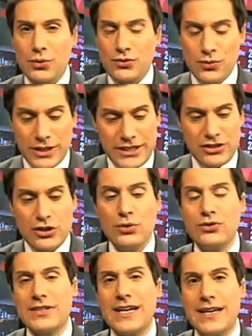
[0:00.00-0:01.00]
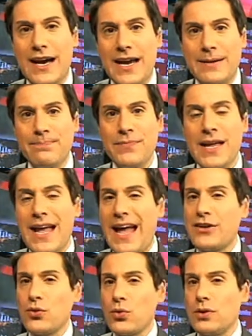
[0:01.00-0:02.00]
So it's really Tuesday night
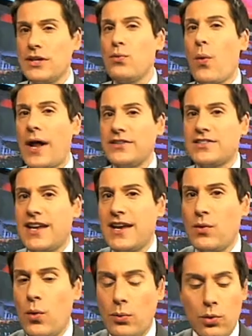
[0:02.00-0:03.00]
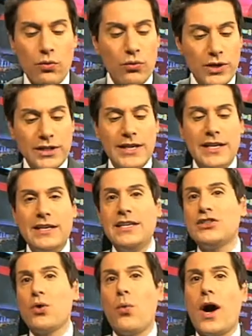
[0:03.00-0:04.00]
and early Wednesday when we're really going to
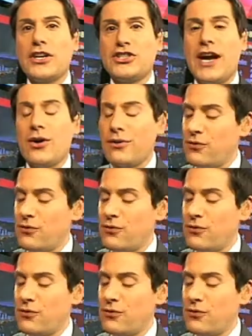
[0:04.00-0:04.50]
need to watch out.